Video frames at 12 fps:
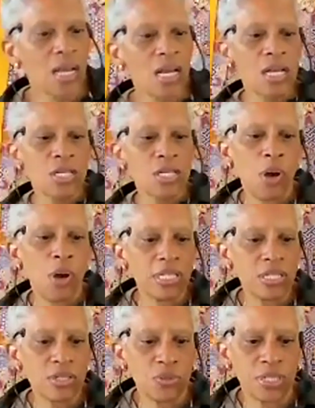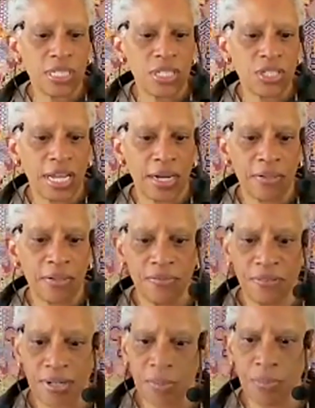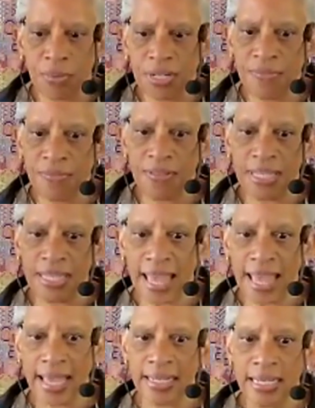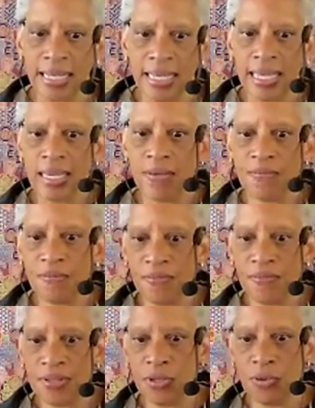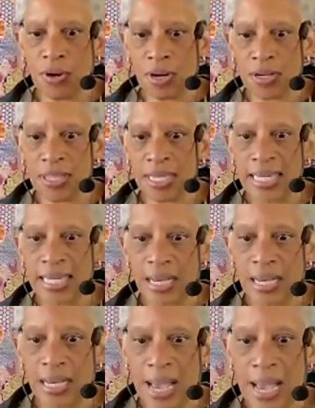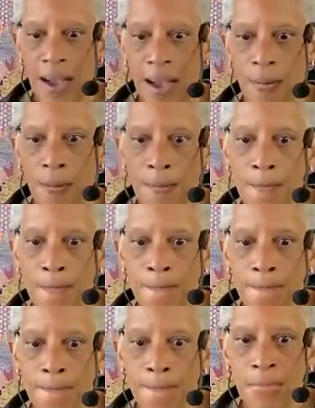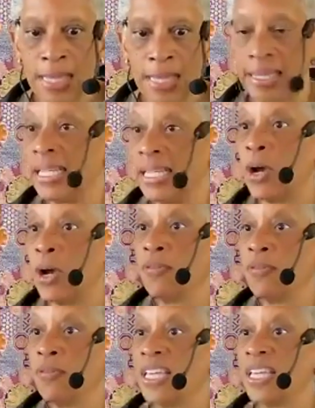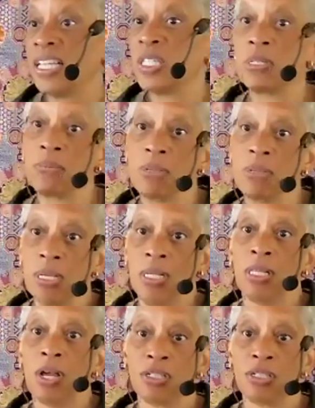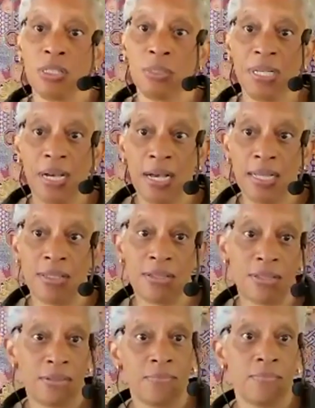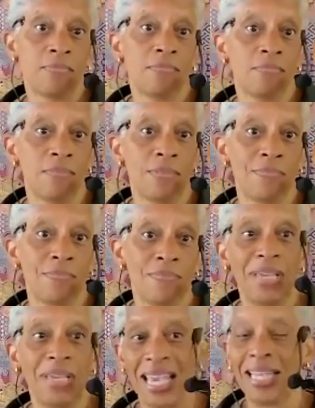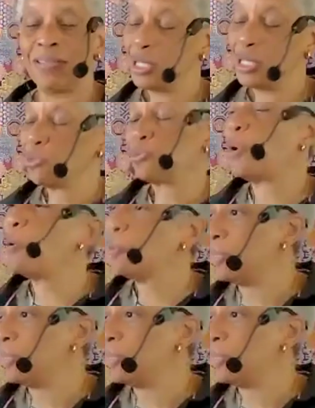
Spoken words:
So I just want to share very briefly that if you are thinking about letting go of things largely because you can't control